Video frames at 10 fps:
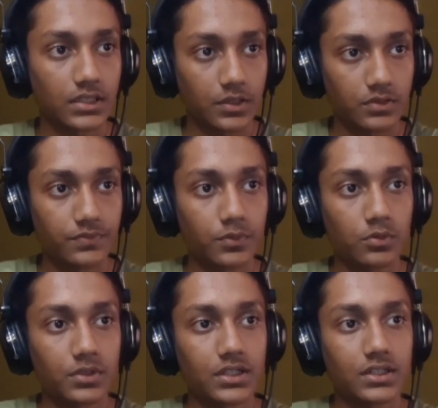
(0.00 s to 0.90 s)
Goes
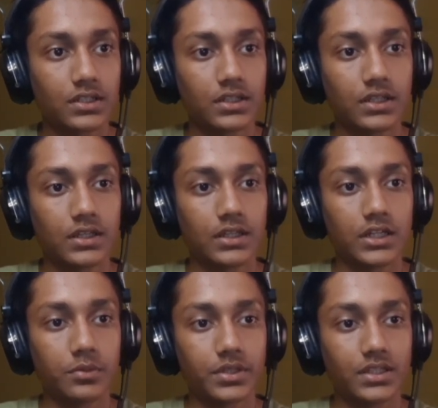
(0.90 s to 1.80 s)
forward.
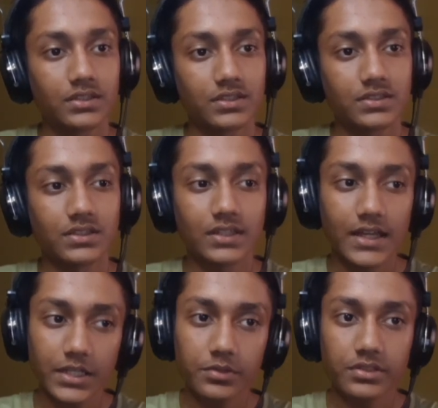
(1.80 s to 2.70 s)
Now we get this
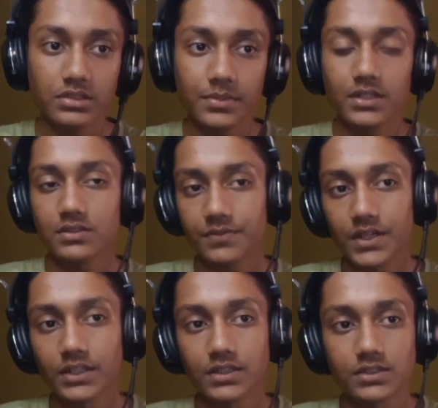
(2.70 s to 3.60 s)
inaccuracy, but it's
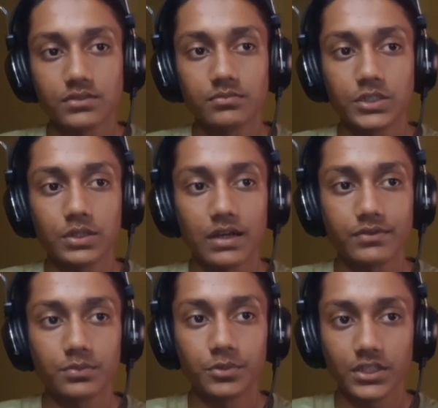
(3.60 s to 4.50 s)
fine because you have
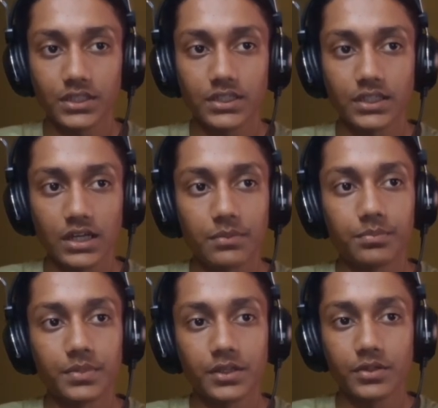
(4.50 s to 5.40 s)
to bring the king up,
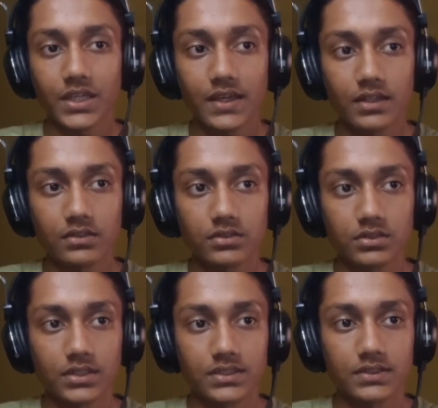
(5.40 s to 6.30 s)
but you
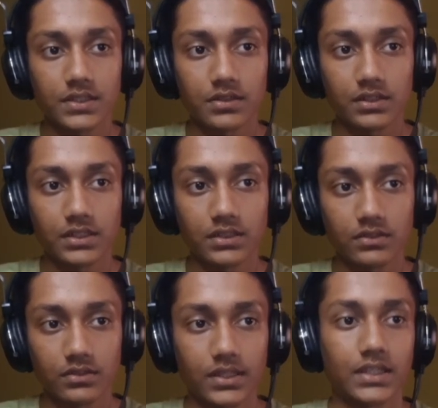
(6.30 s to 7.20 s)
can't necessarily
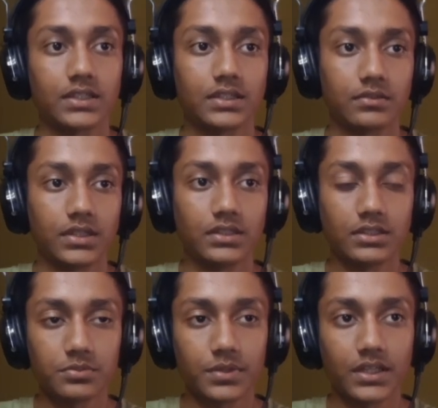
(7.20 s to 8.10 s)
like in
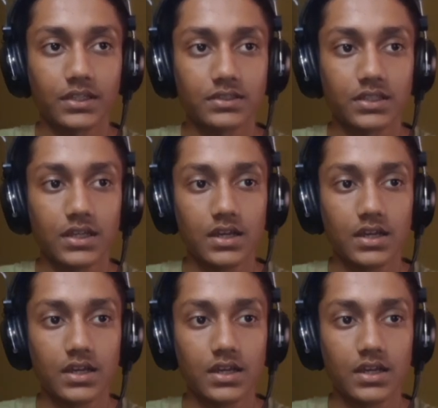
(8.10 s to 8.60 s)
this way because